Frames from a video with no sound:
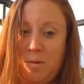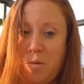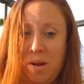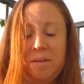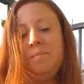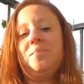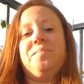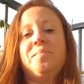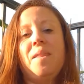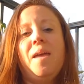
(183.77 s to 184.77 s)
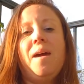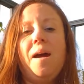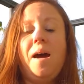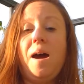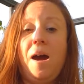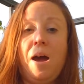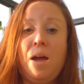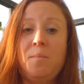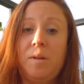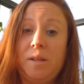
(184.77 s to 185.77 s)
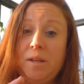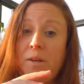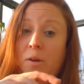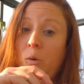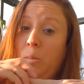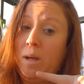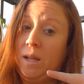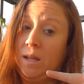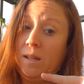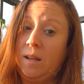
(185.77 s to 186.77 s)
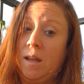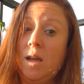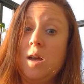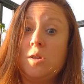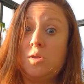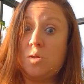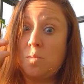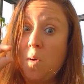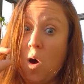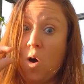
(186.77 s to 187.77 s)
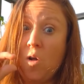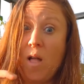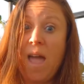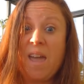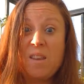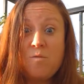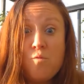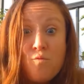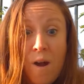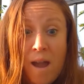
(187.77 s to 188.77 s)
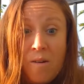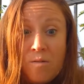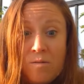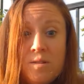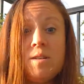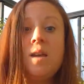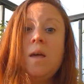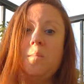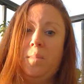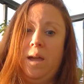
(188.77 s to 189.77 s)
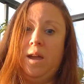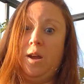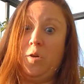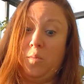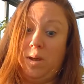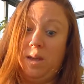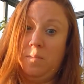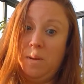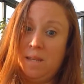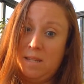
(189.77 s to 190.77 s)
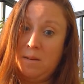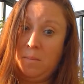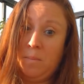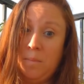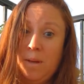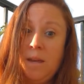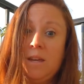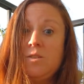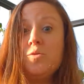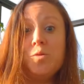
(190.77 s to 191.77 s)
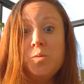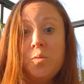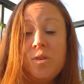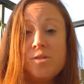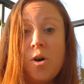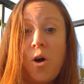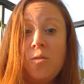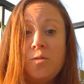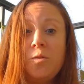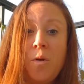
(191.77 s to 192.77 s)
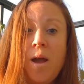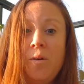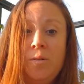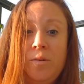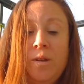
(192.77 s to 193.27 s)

Ready? I'm a little bean, small and round. Bury me deep into the soft ground.